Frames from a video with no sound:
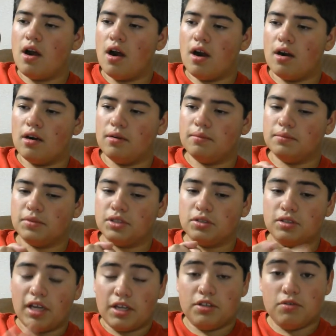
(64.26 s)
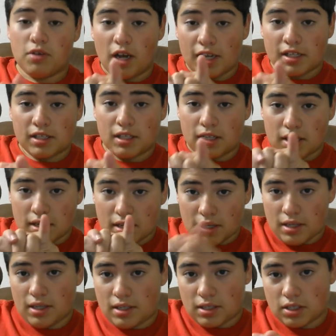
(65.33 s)
So yeah, you guys
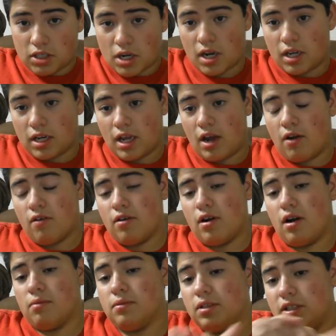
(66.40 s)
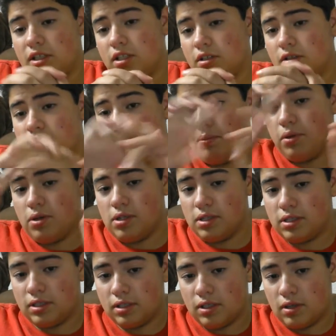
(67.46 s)
need to check it out. I'm gonna here
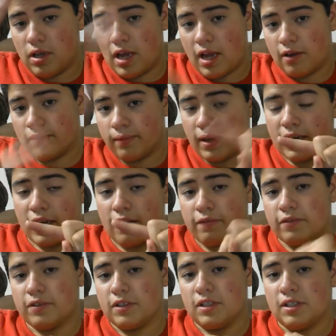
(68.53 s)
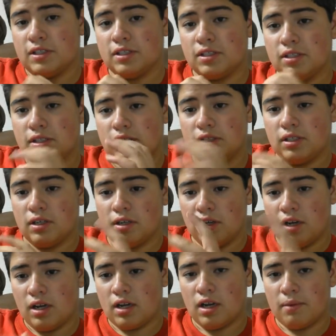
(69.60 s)
put right after this.
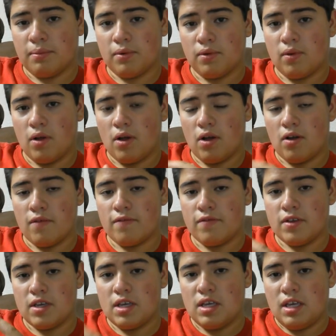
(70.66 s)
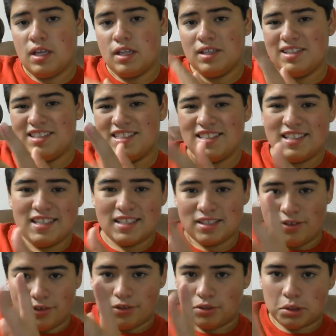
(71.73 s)
A couple of
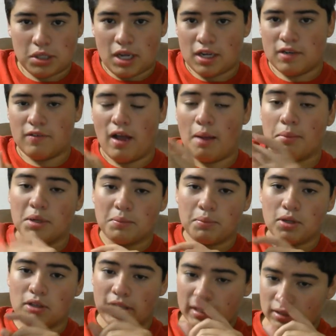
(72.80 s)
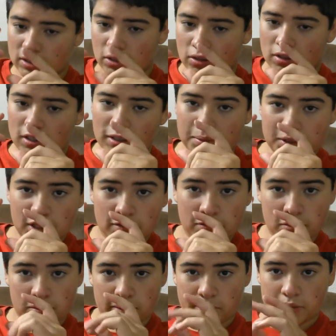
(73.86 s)
teasers, kind of. I'm gonna put like little clips of
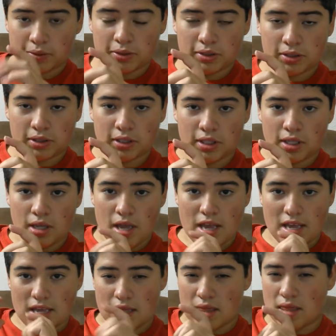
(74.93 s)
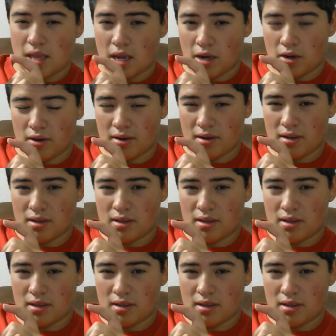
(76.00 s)
the roast in there,